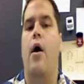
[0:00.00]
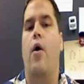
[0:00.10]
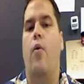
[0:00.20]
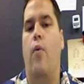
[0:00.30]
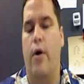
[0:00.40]

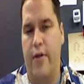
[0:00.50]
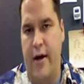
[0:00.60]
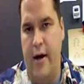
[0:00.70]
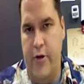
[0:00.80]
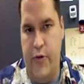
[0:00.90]
What are the
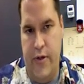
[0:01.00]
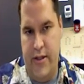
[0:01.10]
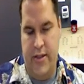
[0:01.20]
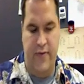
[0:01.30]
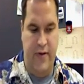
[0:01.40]

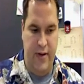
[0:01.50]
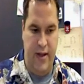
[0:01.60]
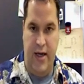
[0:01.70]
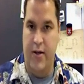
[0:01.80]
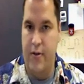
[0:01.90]
characteristics of living
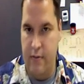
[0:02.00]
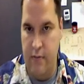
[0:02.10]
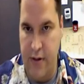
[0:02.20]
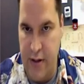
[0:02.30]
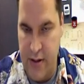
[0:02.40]
things?
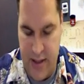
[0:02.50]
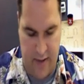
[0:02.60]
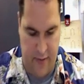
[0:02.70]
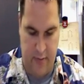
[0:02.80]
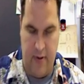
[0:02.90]
Well, there are
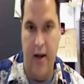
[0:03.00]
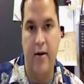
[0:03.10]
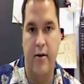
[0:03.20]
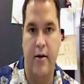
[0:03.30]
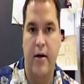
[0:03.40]
7,
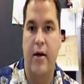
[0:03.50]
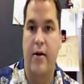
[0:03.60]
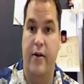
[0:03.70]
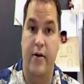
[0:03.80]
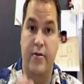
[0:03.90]
right?
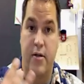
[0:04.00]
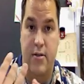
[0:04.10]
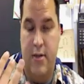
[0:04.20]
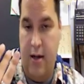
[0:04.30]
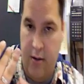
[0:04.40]
There's
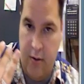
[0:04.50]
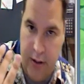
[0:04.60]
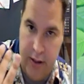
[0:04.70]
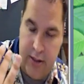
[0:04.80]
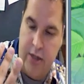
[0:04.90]
cellular
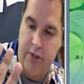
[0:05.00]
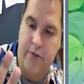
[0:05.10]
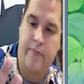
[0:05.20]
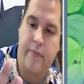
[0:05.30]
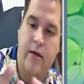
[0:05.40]

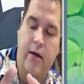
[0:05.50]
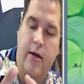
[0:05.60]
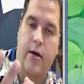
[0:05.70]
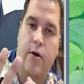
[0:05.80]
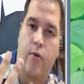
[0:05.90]
organization,
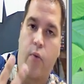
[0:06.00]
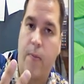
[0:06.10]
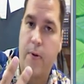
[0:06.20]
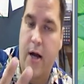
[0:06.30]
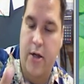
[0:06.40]

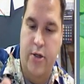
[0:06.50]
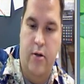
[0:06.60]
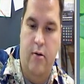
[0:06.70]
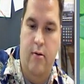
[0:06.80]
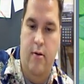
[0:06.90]

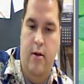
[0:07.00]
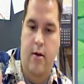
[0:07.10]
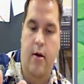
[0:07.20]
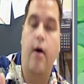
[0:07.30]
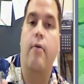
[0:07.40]
reproduction,
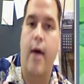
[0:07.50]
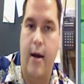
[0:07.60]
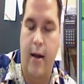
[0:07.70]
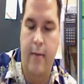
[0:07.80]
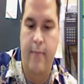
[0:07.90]

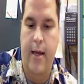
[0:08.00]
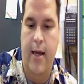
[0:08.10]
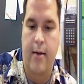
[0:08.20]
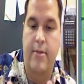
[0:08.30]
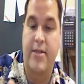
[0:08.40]
heredity,
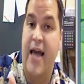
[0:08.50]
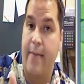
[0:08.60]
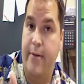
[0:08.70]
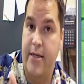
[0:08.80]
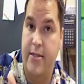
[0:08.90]

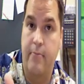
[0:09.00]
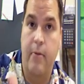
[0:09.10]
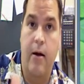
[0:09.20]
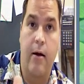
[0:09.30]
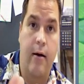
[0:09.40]
metabolism,
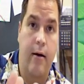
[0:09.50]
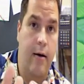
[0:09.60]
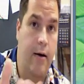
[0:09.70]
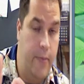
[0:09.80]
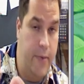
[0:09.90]

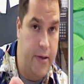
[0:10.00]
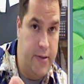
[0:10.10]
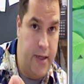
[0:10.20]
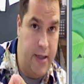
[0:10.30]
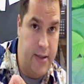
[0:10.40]

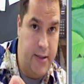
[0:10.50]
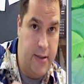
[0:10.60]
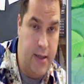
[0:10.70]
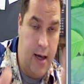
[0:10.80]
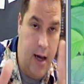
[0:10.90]
homeostasis,
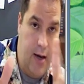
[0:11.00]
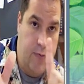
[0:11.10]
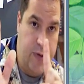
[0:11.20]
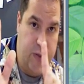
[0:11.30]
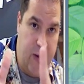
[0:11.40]

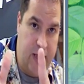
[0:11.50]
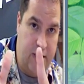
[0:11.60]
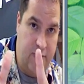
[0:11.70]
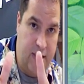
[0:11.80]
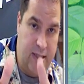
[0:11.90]

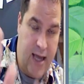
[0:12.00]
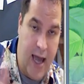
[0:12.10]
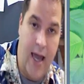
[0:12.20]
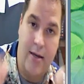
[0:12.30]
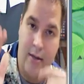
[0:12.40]
responsiveness,
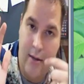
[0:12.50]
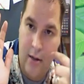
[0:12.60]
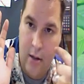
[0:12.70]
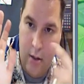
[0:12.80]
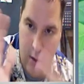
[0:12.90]
and
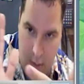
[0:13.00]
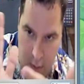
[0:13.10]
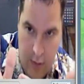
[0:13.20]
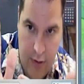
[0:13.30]
growth and